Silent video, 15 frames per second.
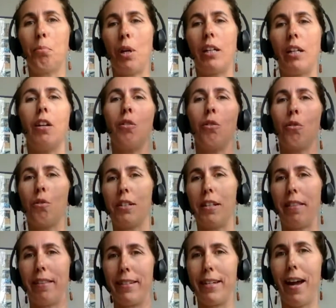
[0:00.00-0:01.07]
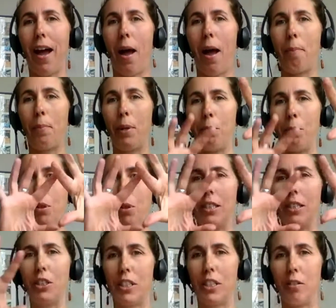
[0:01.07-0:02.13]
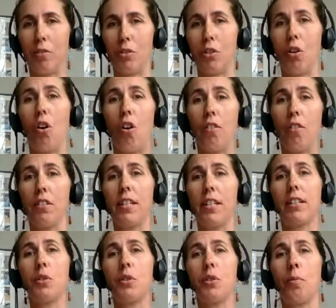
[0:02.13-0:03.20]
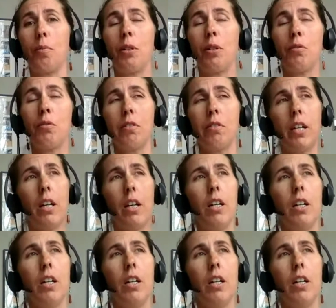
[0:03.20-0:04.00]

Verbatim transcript: pregnenolone is at the top and branches out to all the sex hormones.